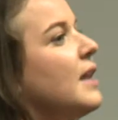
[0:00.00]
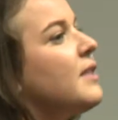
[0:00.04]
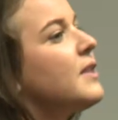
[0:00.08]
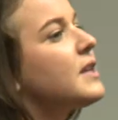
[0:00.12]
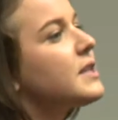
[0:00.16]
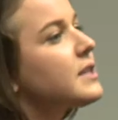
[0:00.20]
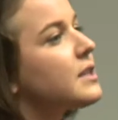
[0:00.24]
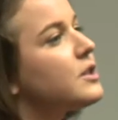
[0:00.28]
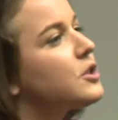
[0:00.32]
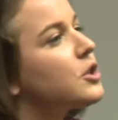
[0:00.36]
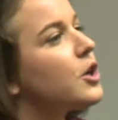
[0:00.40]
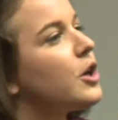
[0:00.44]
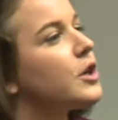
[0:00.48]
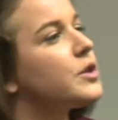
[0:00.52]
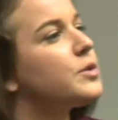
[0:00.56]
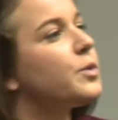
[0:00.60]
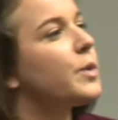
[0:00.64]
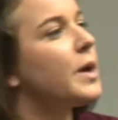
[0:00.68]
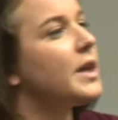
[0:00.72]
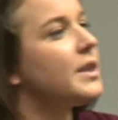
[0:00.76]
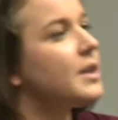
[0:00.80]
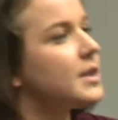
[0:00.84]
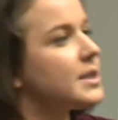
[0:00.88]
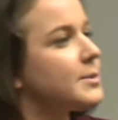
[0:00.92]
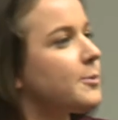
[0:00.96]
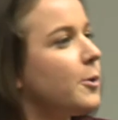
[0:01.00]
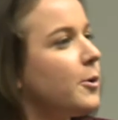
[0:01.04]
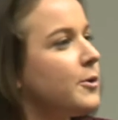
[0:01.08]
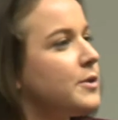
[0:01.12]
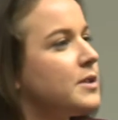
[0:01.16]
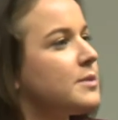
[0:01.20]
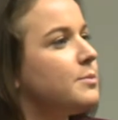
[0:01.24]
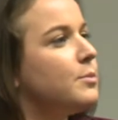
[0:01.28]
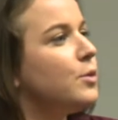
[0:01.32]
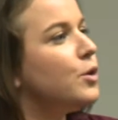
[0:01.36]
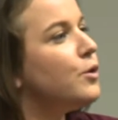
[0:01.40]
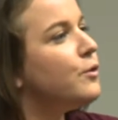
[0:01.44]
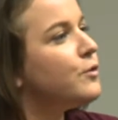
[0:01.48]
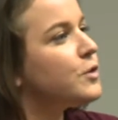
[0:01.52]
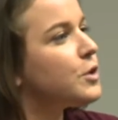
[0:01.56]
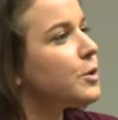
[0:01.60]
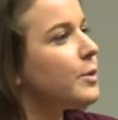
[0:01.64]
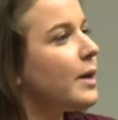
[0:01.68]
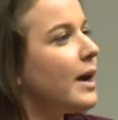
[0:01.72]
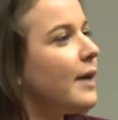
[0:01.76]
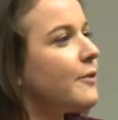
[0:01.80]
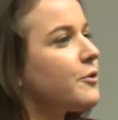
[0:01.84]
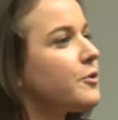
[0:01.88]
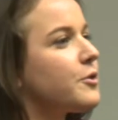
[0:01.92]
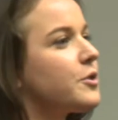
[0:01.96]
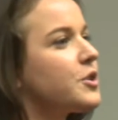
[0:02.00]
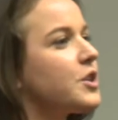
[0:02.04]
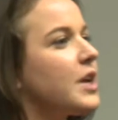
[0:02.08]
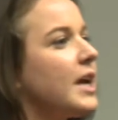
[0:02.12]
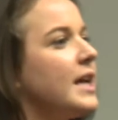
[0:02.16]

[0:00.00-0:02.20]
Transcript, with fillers: This can show us where the spawns move to after a